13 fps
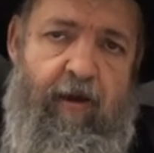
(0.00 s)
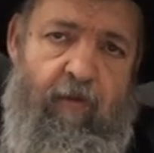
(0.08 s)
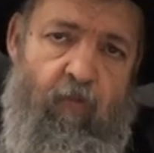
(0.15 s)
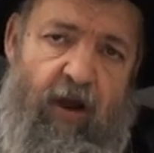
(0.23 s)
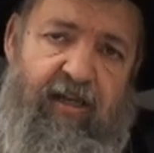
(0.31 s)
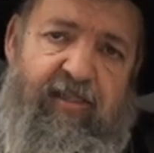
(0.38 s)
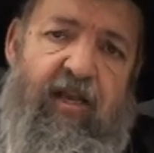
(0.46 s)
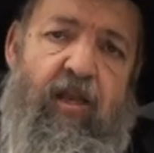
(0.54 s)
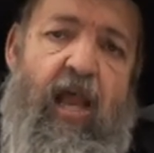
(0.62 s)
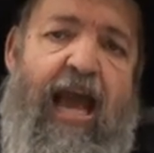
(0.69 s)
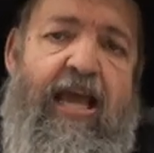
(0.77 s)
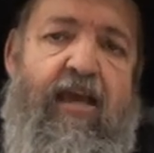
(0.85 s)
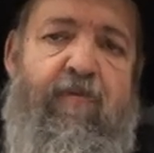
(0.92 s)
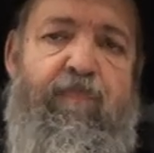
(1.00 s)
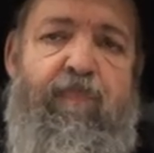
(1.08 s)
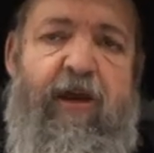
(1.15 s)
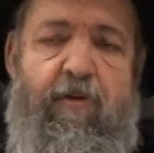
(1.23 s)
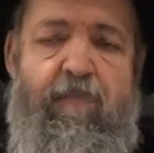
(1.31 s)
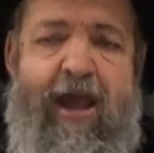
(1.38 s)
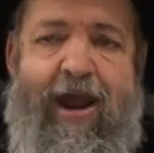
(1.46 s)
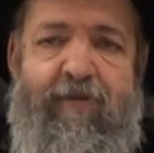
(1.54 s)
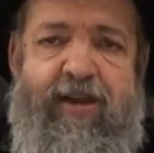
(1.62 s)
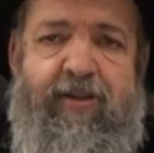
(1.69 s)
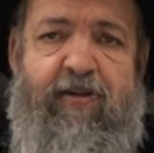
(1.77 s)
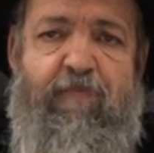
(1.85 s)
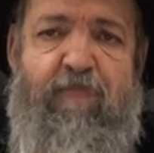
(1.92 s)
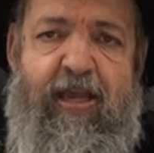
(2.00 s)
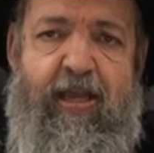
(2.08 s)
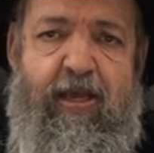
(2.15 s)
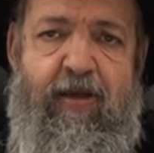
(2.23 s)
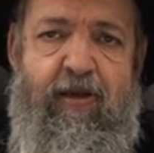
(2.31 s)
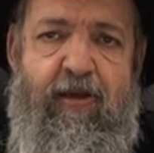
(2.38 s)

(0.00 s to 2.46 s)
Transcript: what is it like being married to me?